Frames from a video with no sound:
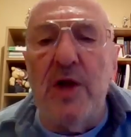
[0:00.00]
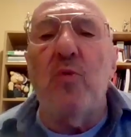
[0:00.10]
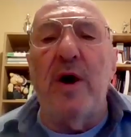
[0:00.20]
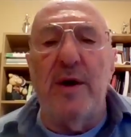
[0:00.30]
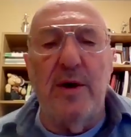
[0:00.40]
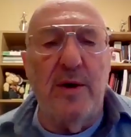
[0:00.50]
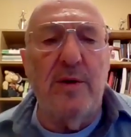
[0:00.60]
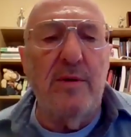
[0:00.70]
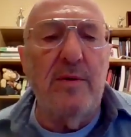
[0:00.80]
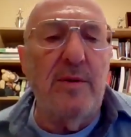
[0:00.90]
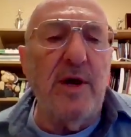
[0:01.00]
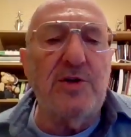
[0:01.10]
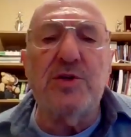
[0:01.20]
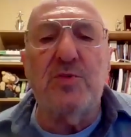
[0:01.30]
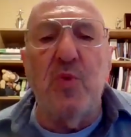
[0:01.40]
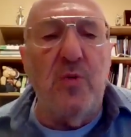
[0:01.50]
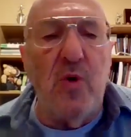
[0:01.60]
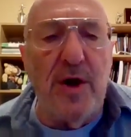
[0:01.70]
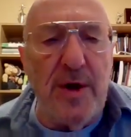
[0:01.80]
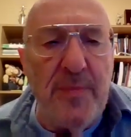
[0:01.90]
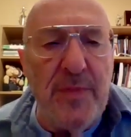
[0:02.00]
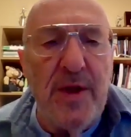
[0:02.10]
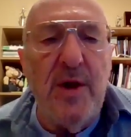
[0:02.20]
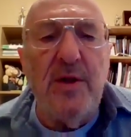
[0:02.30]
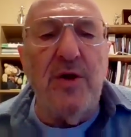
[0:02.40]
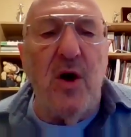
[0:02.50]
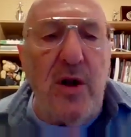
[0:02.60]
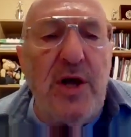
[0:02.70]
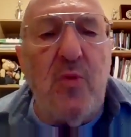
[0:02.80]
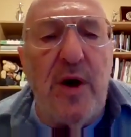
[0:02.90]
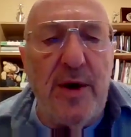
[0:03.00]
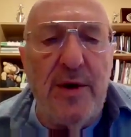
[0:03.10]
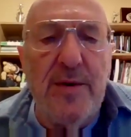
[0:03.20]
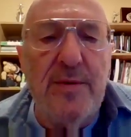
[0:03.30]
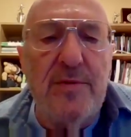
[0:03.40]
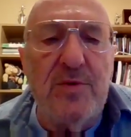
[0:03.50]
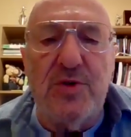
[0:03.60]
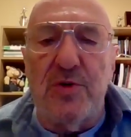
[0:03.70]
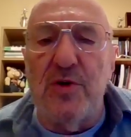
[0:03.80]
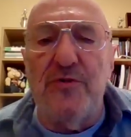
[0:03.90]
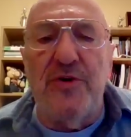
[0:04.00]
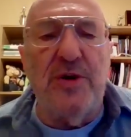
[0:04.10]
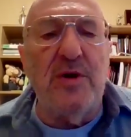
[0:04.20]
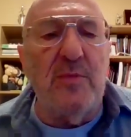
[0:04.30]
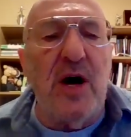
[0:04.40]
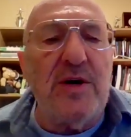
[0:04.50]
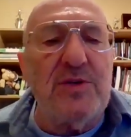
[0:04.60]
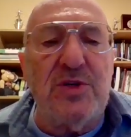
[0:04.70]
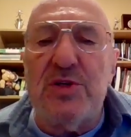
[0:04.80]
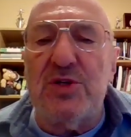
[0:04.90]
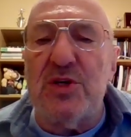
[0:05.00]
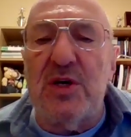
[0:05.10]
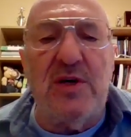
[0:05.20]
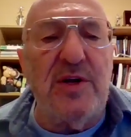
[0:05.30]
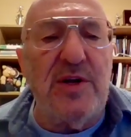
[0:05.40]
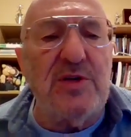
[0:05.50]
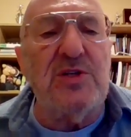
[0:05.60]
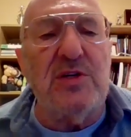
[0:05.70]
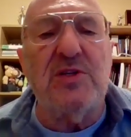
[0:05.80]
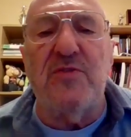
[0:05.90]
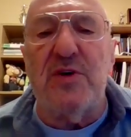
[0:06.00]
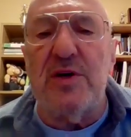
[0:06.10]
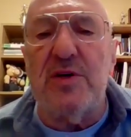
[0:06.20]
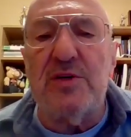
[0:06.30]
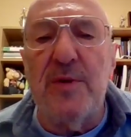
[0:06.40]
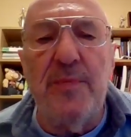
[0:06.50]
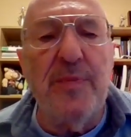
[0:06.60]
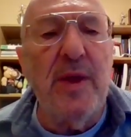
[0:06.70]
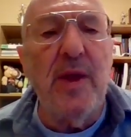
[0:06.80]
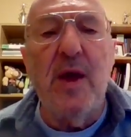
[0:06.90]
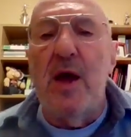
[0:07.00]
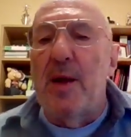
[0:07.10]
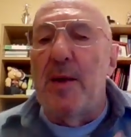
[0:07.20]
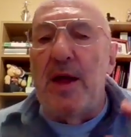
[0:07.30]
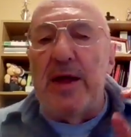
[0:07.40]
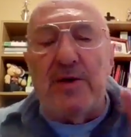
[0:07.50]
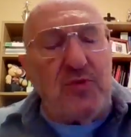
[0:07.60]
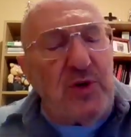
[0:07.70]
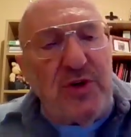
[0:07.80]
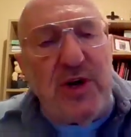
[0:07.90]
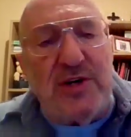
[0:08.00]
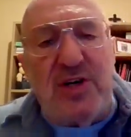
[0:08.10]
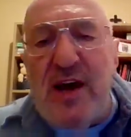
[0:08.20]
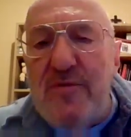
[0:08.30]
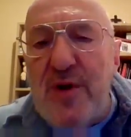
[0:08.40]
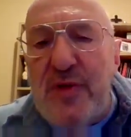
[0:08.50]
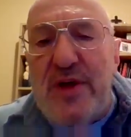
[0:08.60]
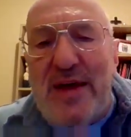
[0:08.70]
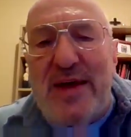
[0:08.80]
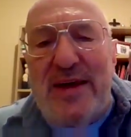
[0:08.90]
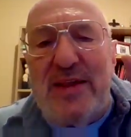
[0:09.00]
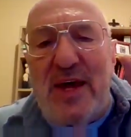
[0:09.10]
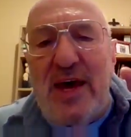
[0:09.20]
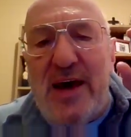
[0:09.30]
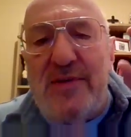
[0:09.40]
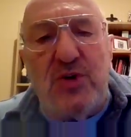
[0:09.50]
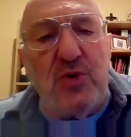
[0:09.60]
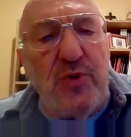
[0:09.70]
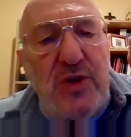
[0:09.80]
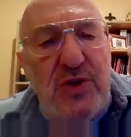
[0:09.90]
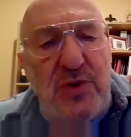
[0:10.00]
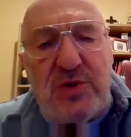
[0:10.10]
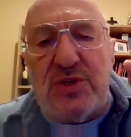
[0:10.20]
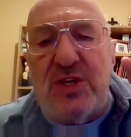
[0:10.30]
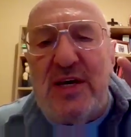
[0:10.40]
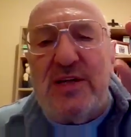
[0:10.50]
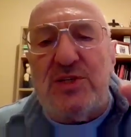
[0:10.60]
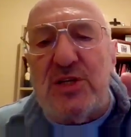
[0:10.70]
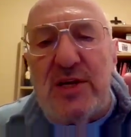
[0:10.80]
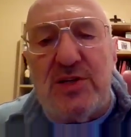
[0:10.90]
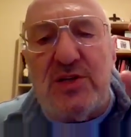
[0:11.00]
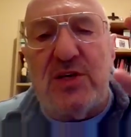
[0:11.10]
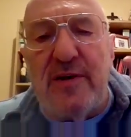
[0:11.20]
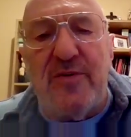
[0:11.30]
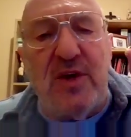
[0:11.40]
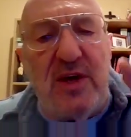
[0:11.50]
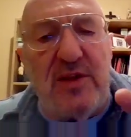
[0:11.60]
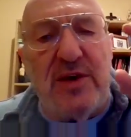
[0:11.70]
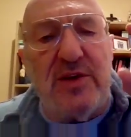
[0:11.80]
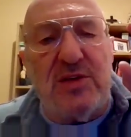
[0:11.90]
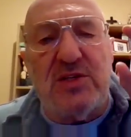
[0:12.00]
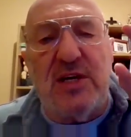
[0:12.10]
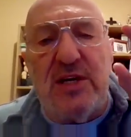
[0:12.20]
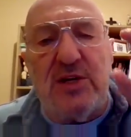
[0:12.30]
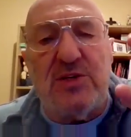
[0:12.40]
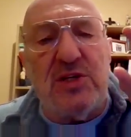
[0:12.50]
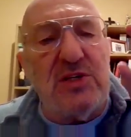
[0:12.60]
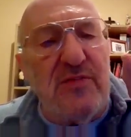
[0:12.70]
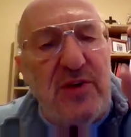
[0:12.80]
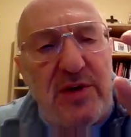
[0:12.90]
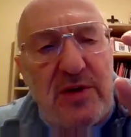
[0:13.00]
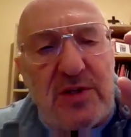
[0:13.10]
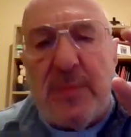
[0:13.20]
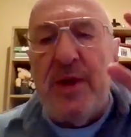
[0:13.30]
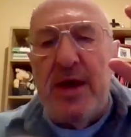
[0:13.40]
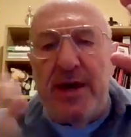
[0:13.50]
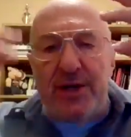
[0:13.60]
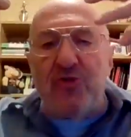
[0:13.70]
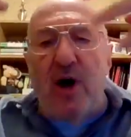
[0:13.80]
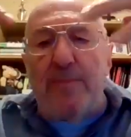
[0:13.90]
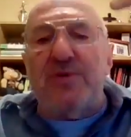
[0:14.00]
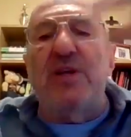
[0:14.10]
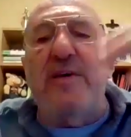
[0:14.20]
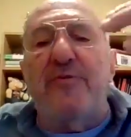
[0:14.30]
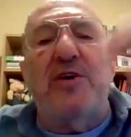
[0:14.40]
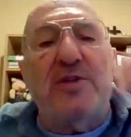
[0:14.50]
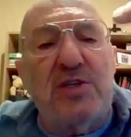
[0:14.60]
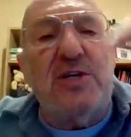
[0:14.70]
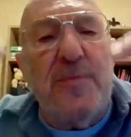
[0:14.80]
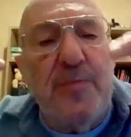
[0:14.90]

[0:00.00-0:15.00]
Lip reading: way, not just one way, the only way to defeat Hamas is to kill innocent civilians. Israel does everything it can to reduce the incidence of killing innocent civilians. It drops leaflets